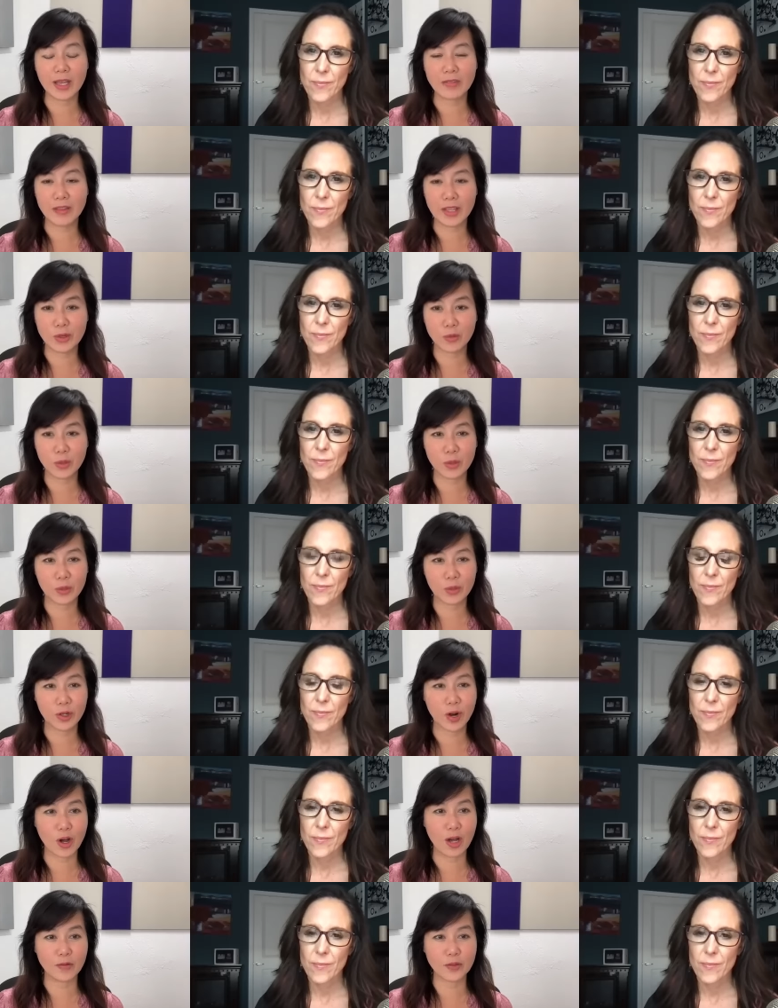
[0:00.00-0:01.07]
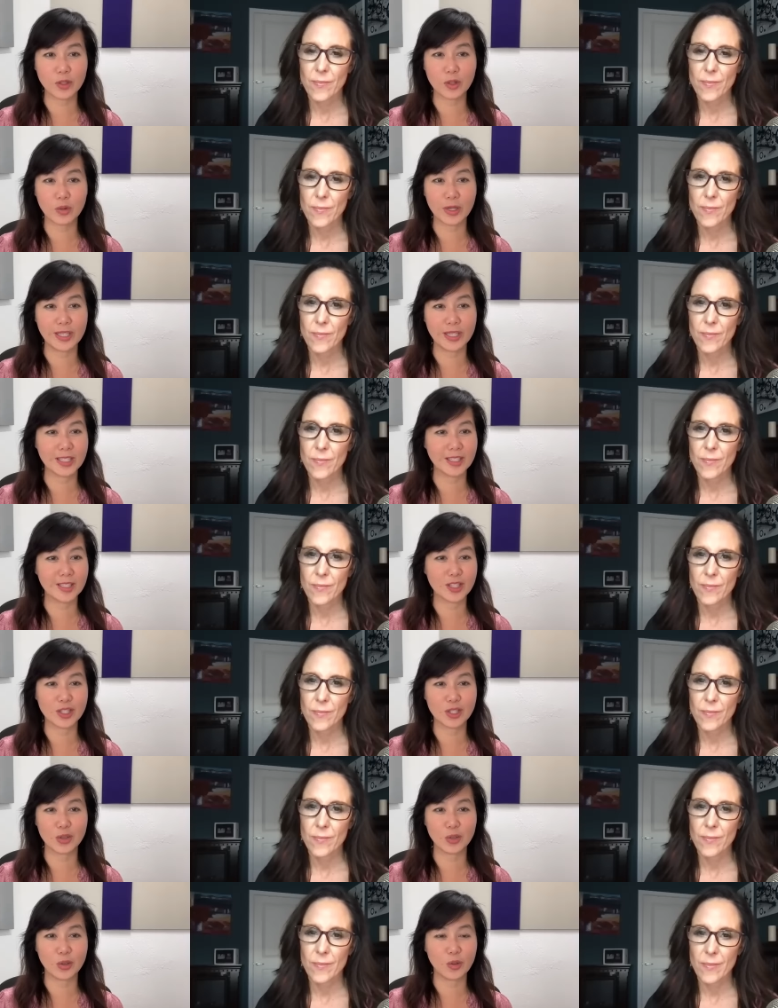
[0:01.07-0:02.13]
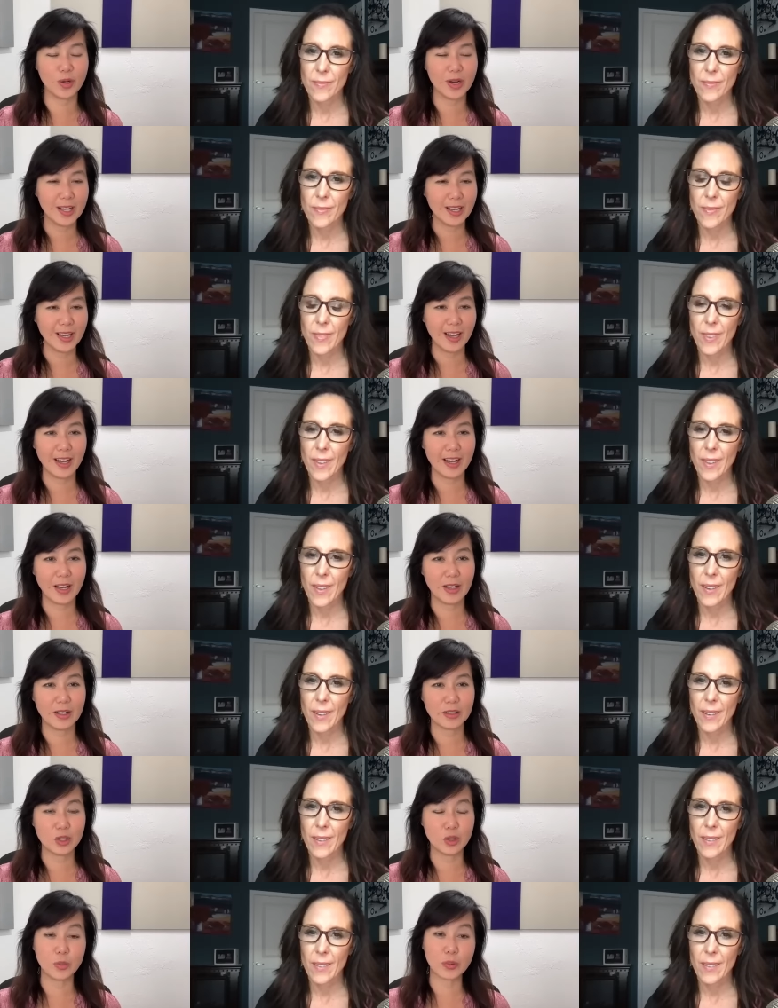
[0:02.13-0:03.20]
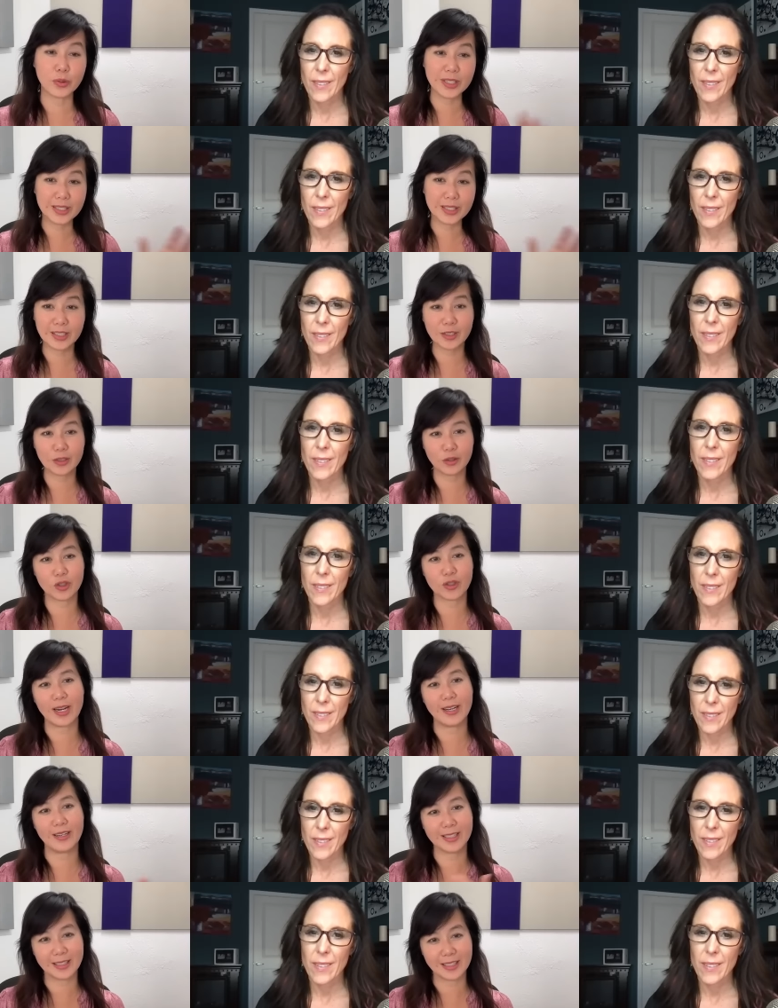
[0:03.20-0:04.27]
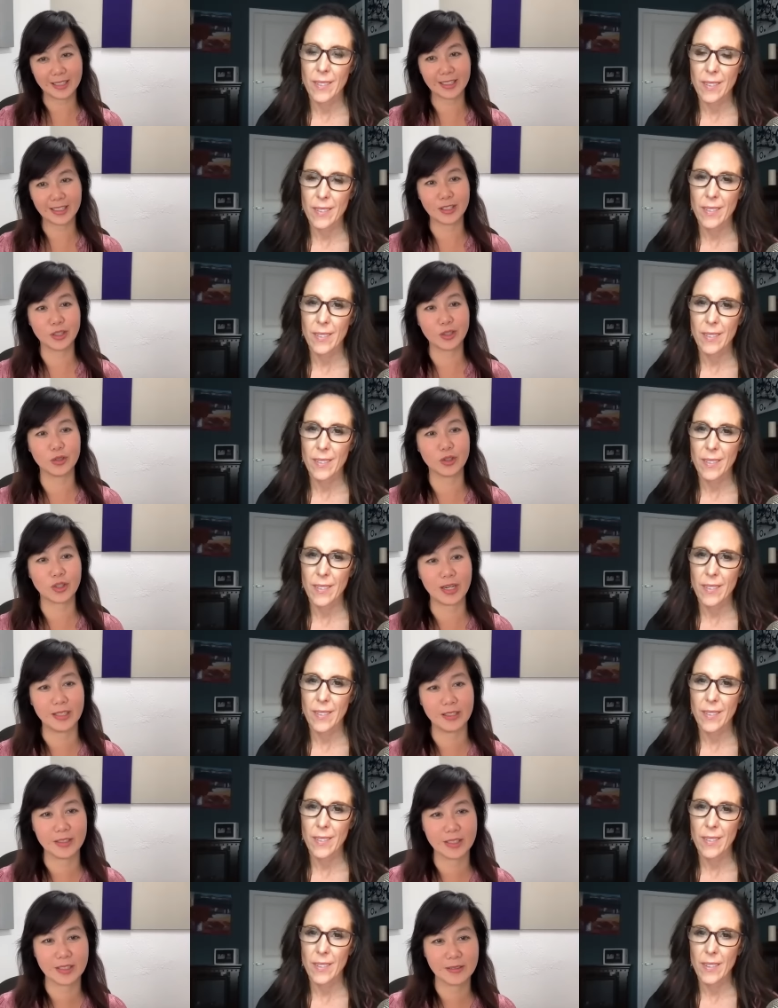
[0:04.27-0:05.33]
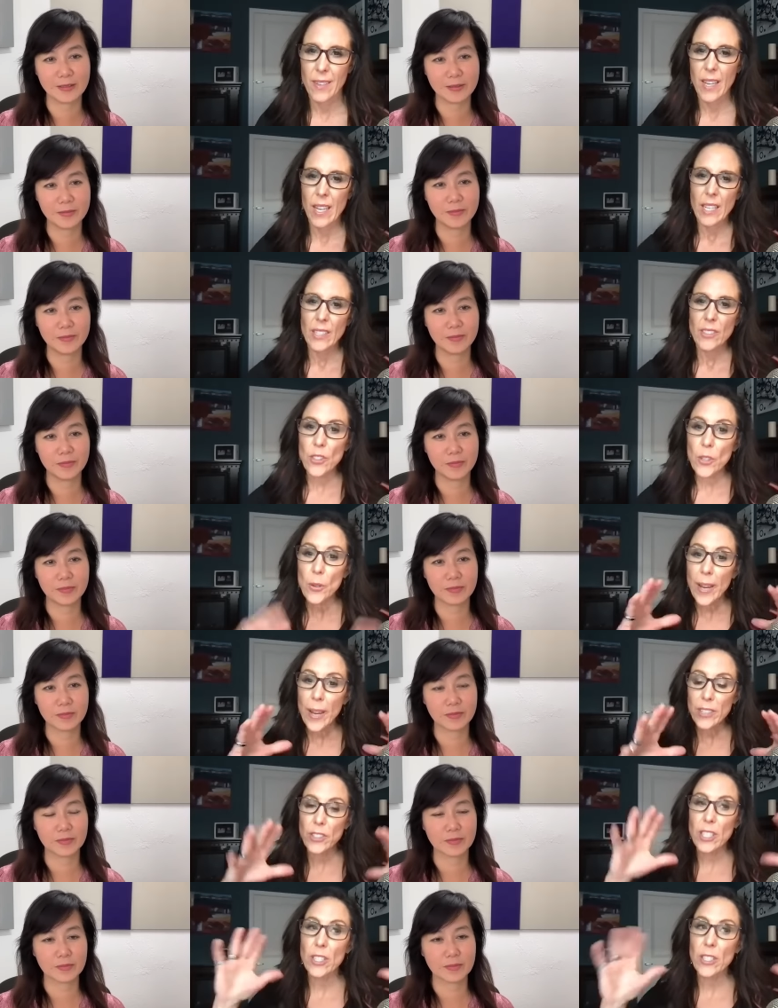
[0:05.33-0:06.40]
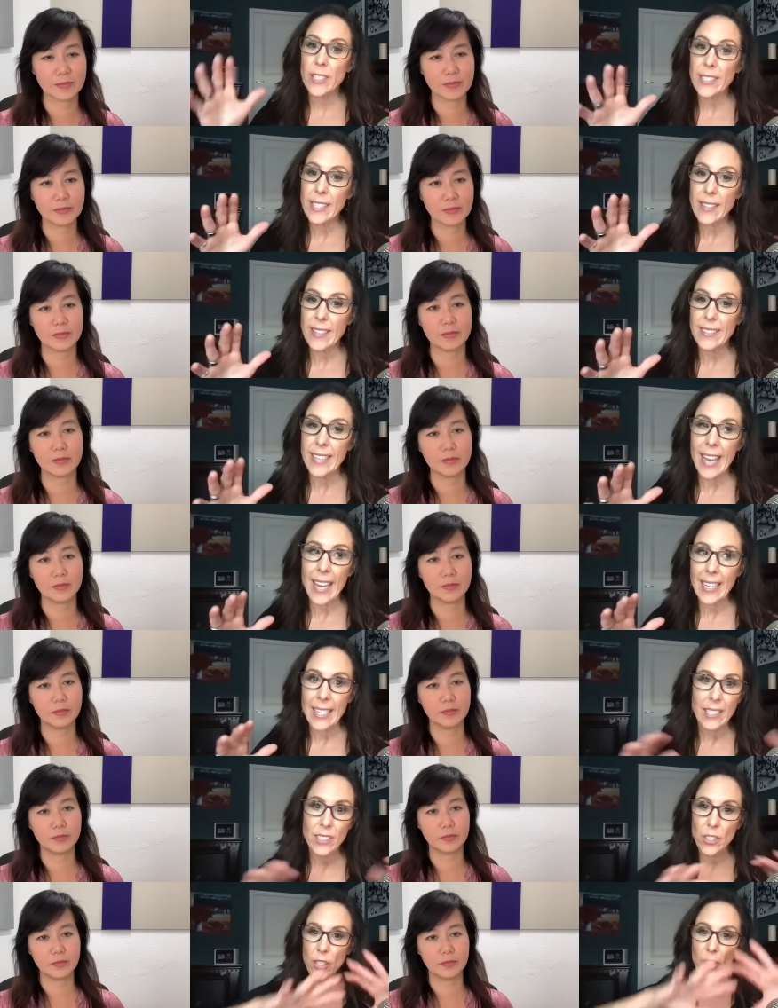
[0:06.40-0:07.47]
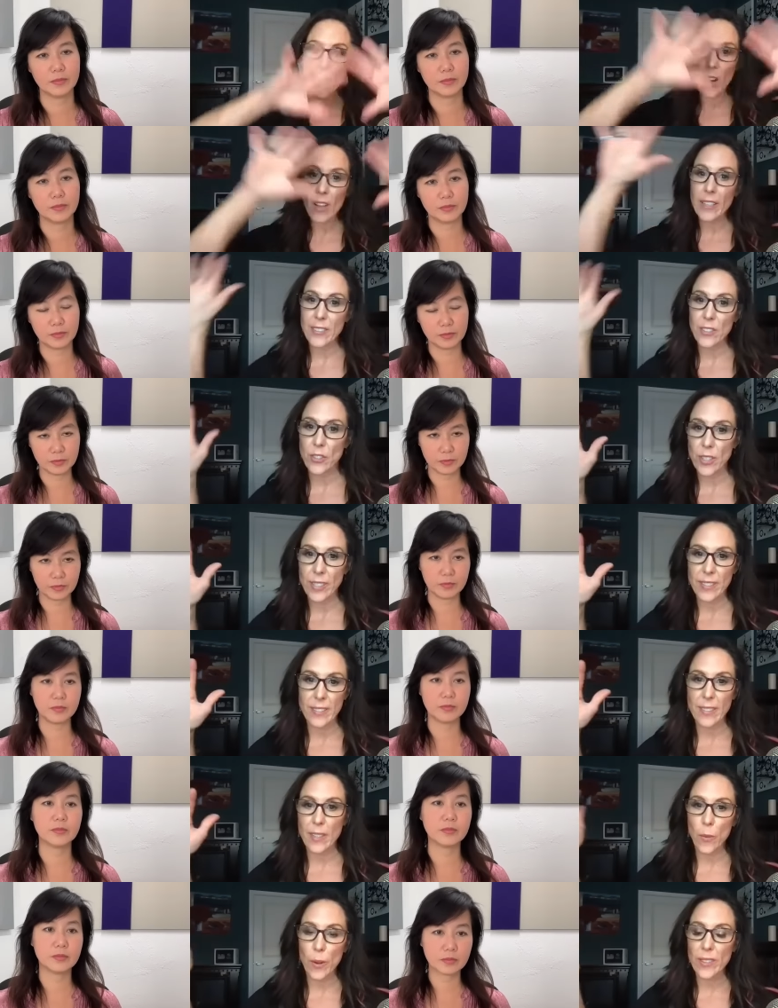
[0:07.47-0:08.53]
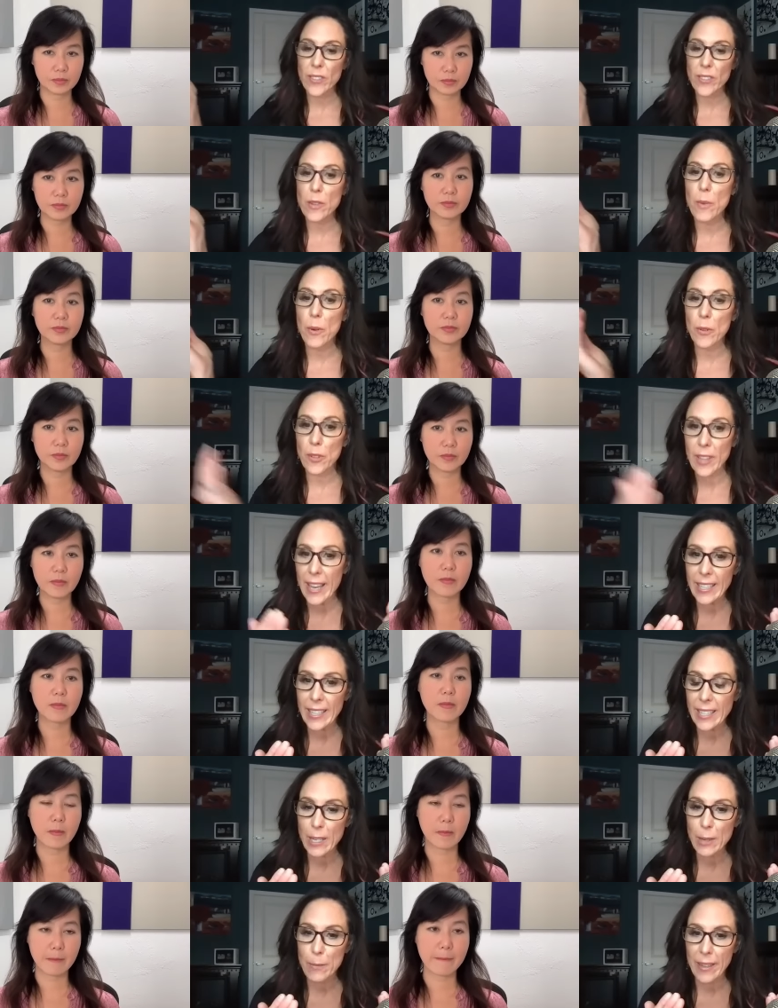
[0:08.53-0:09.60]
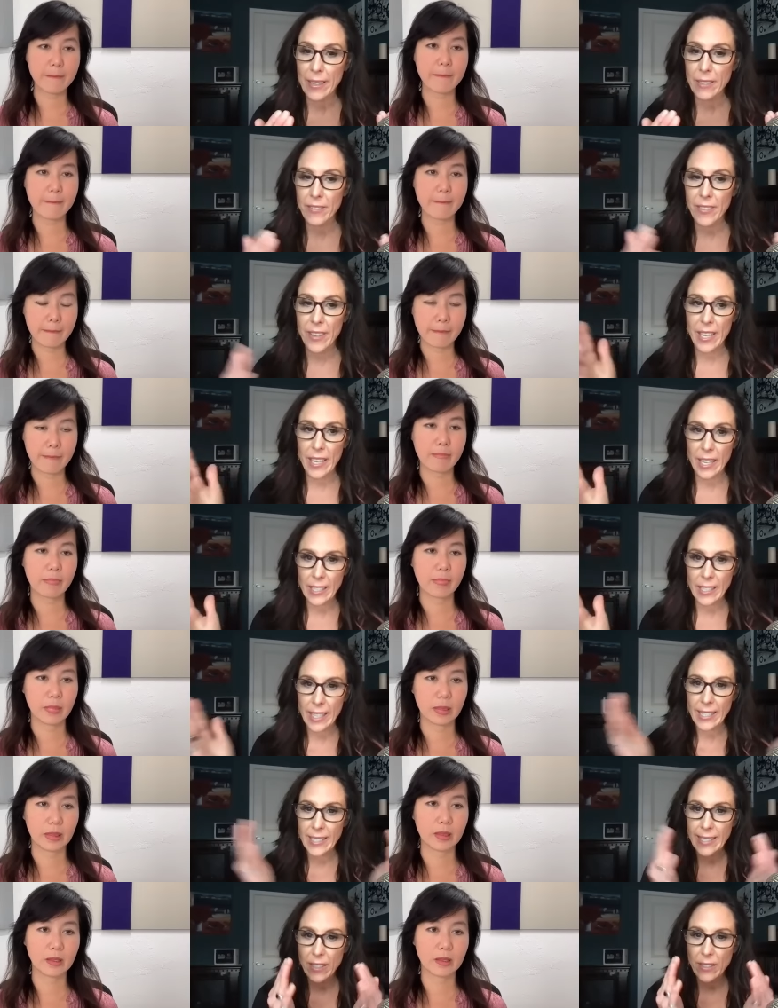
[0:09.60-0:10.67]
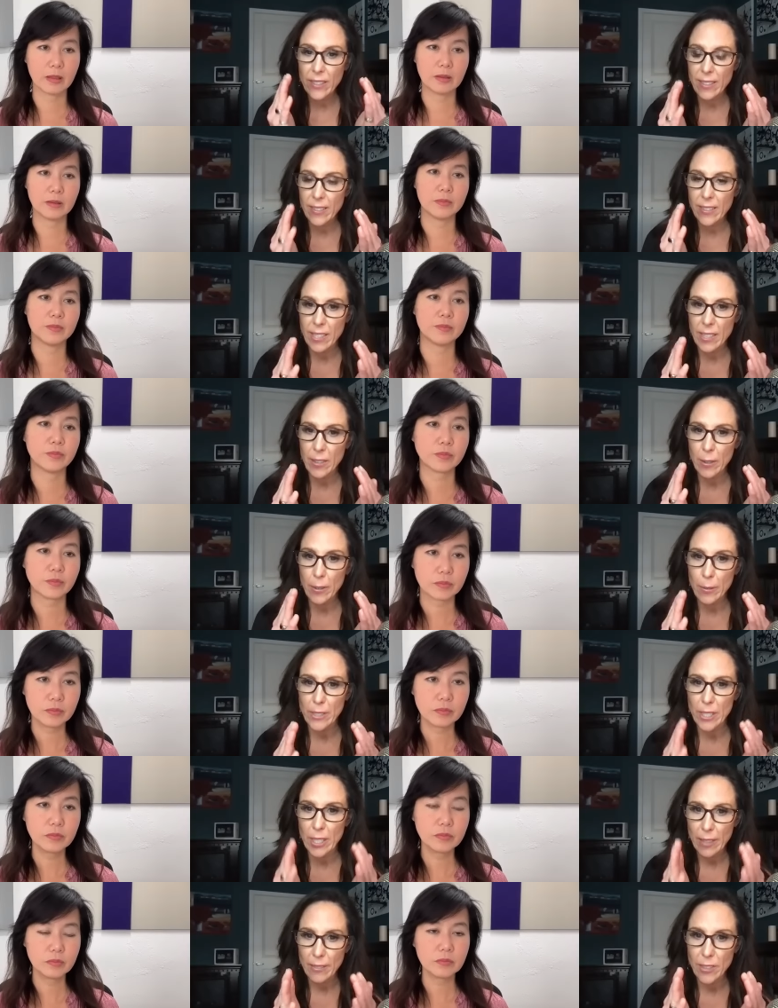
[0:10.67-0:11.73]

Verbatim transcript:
Speaker 1: and then we were off to the races to uh, do preclinical trials and then clinical trials.
Speaker 2: So you actually looked at the data, took all these strains and said, what's the most likely to benefit, and got it down to this narrow, which I'd